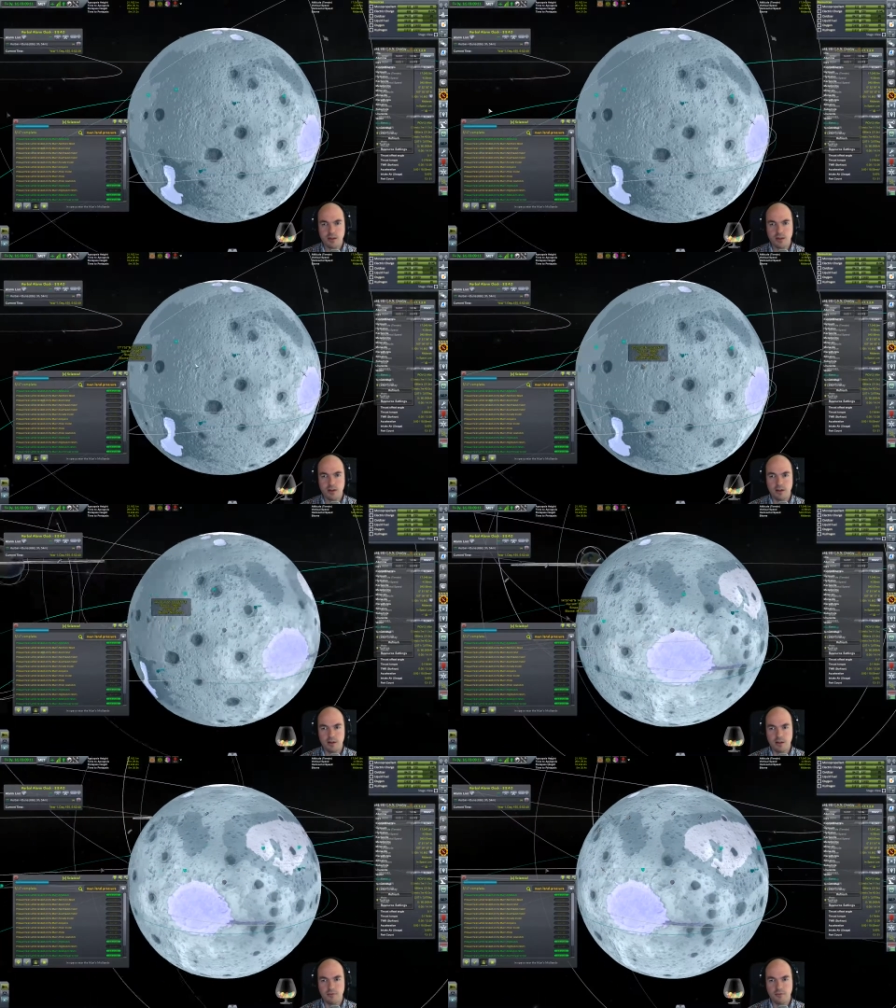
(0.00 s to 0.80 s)
there,
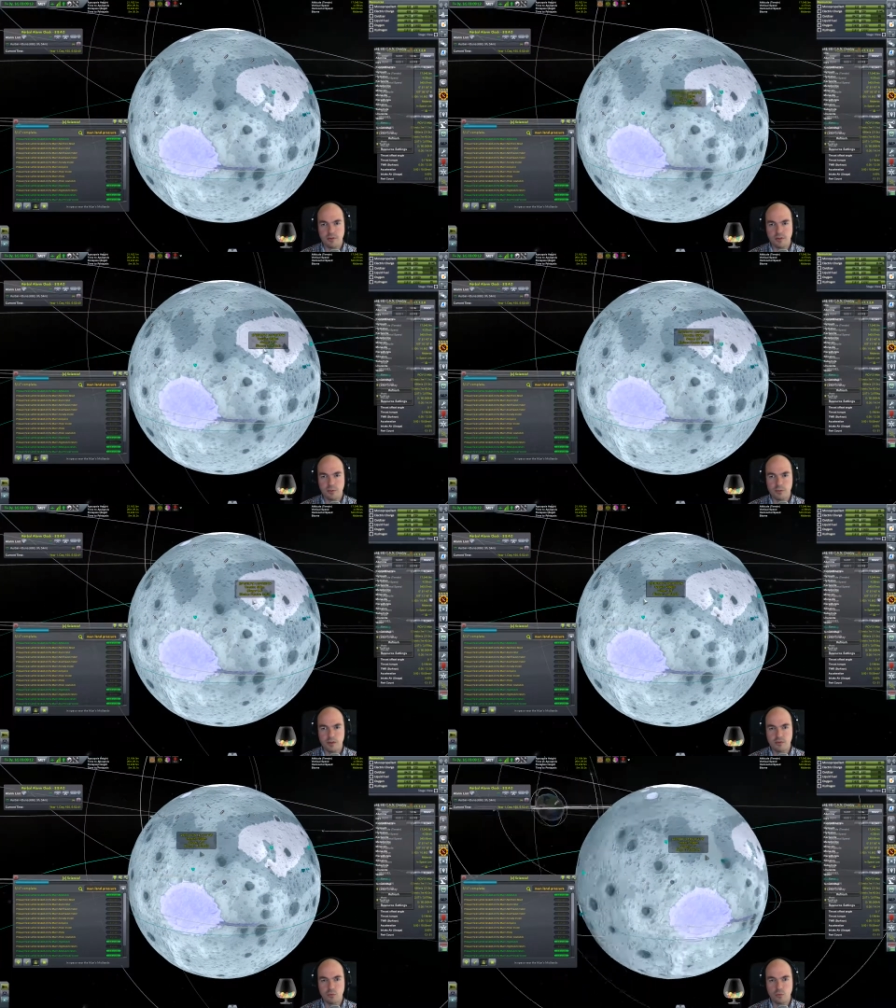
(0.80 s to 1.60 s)
and the Farside
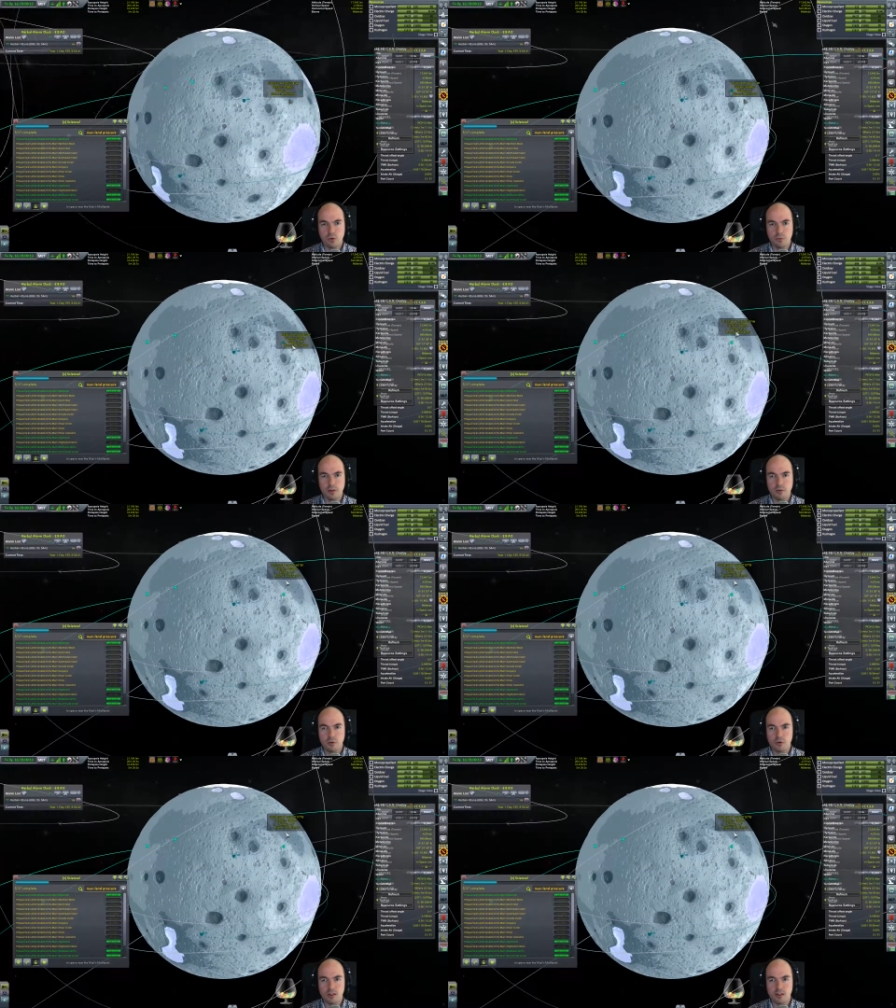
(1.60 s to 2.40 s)
Basin will be
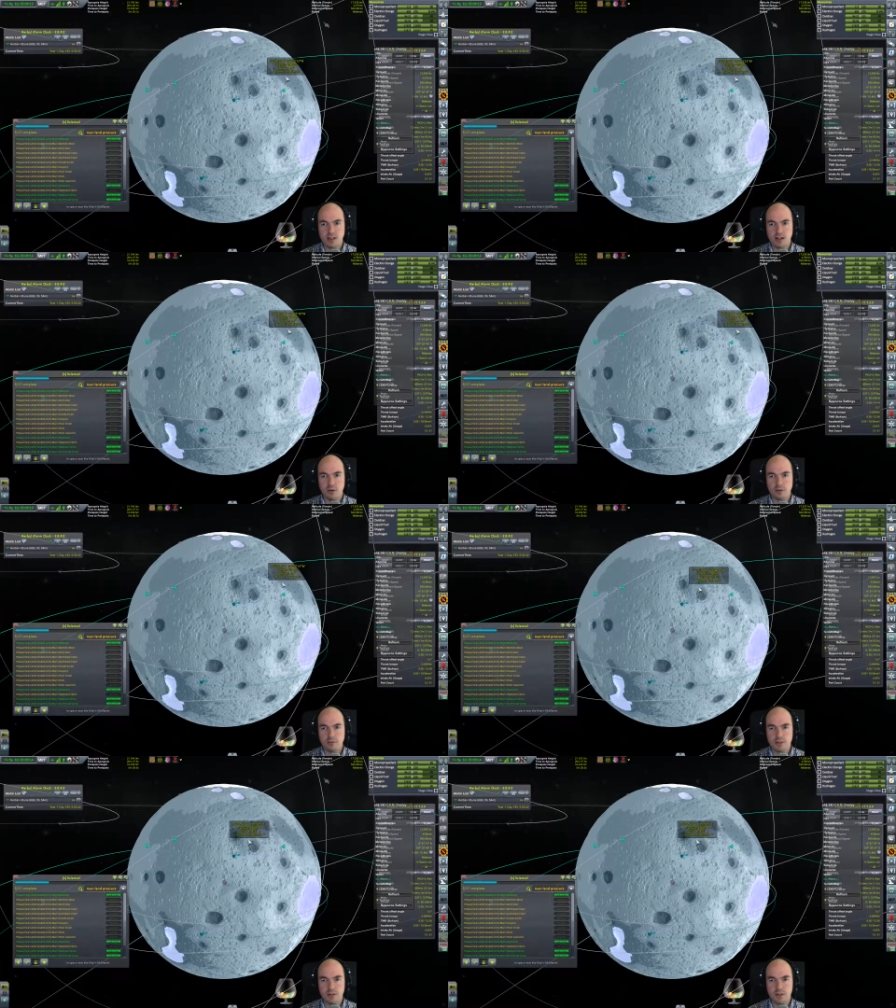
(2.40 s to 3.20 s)
rotating out of
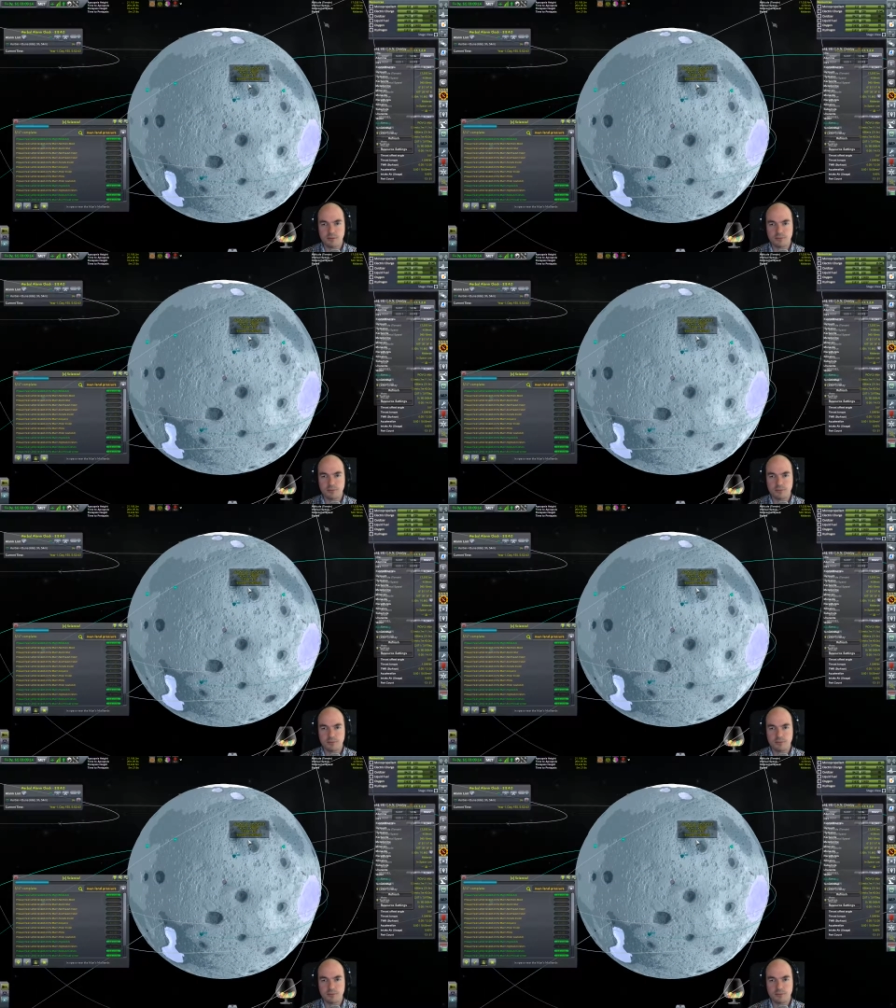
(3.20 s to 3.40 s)
it.